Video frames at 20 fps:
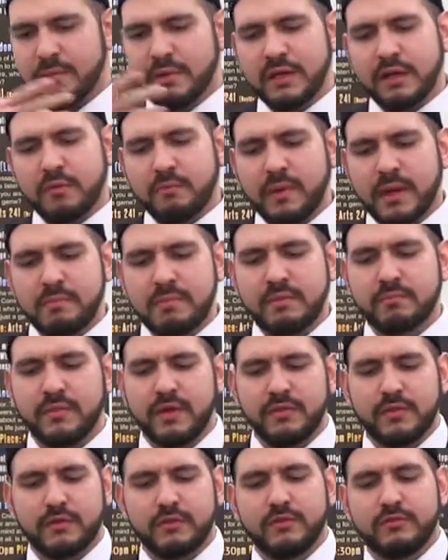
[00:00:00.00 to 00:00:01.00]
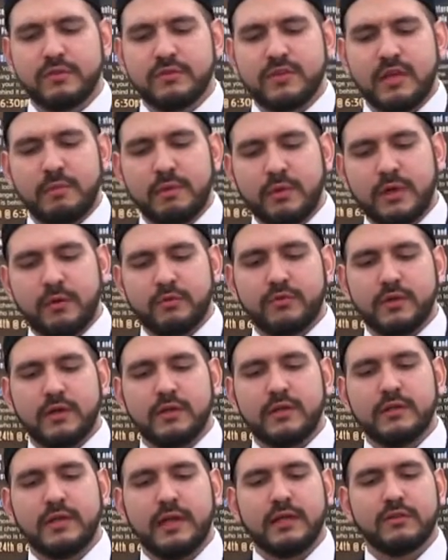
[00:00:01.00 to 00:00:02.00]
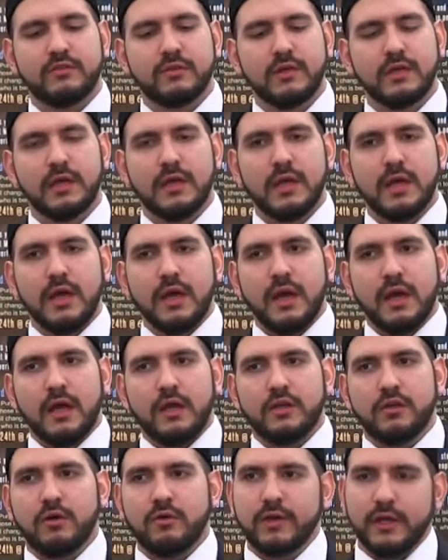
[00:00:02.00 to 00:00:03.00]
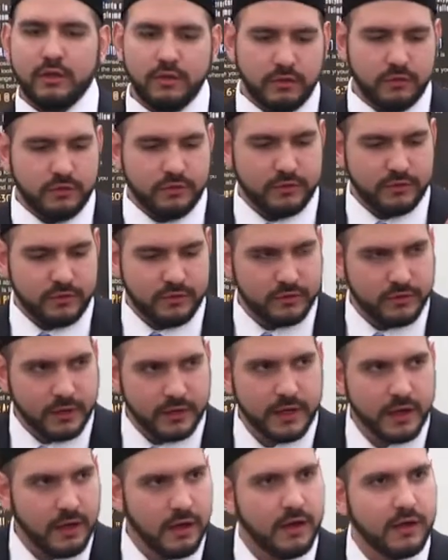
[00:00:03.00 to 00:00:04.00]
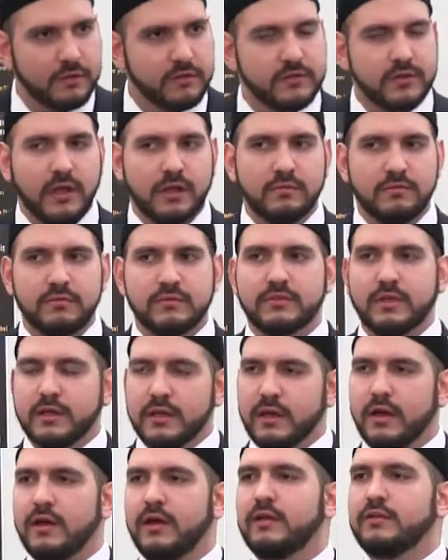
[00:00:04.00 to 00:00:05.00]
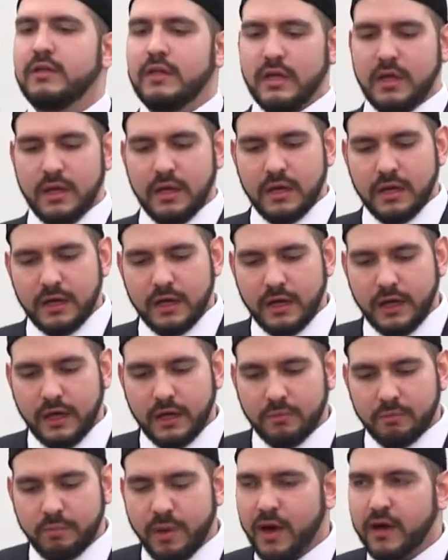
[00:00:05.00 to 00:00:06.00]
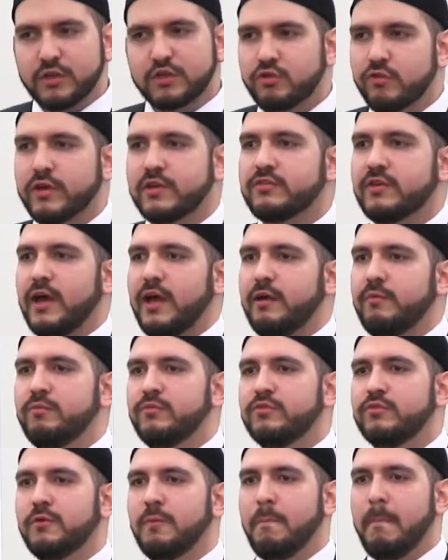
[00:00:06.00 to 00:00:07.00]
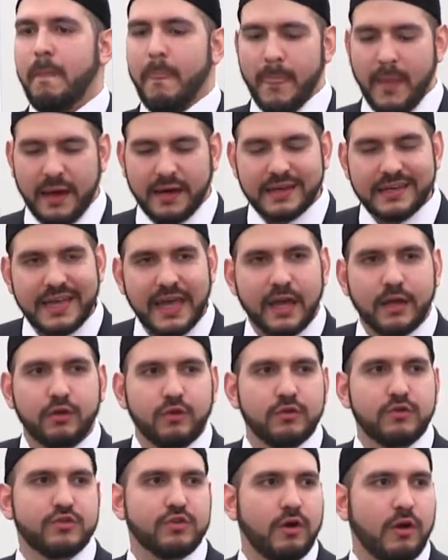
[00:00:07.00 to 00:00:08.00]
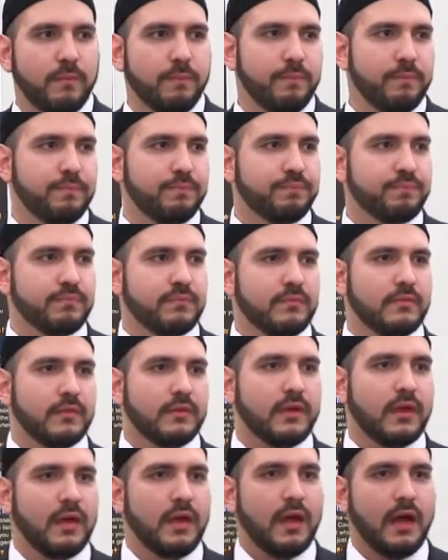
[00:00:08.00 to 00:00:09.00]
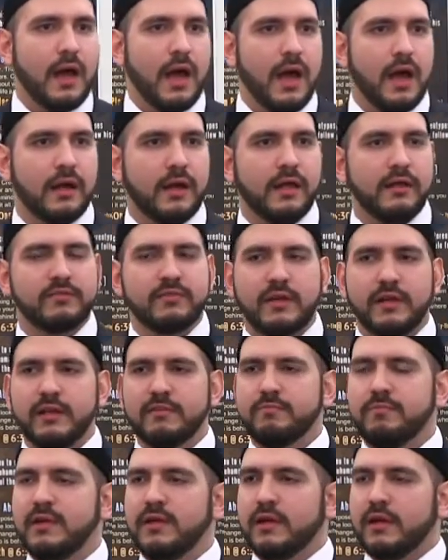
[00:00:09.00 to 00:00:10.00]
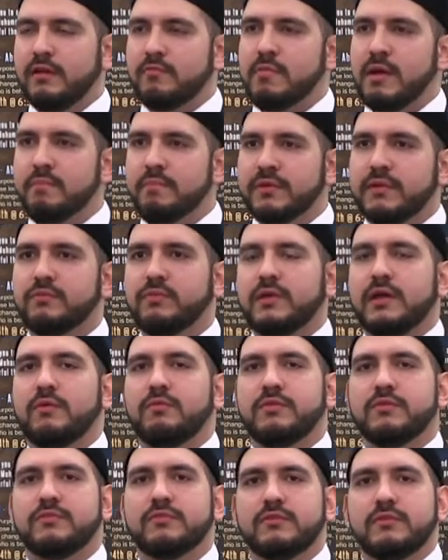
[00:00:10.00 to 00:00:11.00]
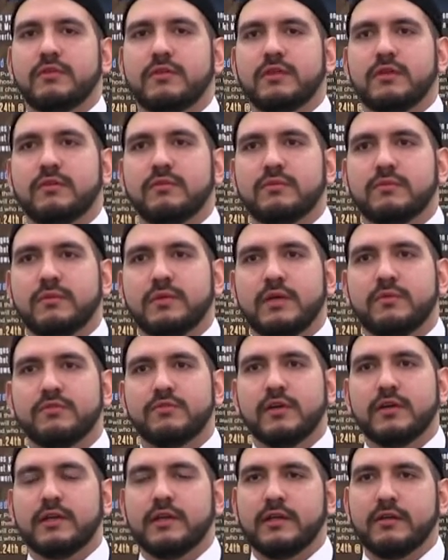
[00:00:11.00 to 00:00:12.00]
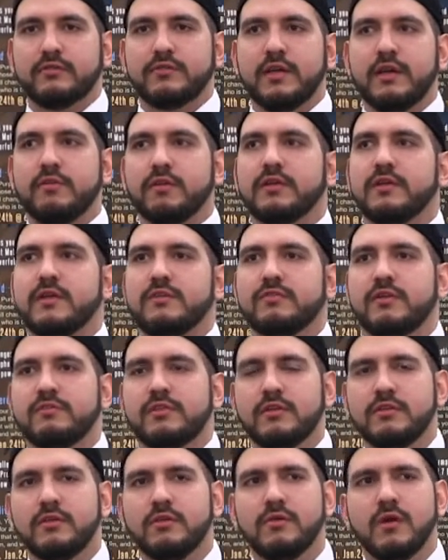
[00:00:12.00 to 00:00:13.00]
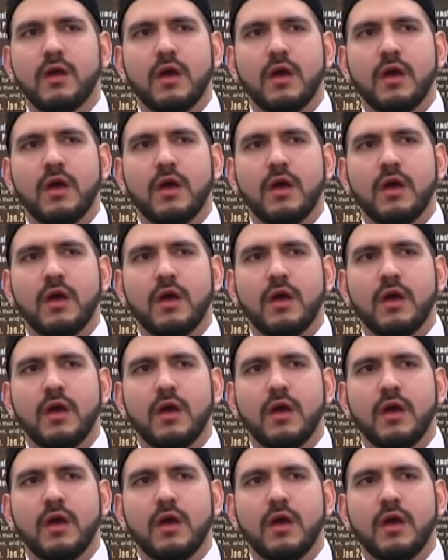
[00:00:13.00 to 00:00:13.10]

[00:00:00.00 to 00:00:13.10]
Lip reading: my mother used to tell me when I was younger that, you study hard, son, study hard, pass your exams, and get a good job. And I remembered when I was young and I was hearing this, I said,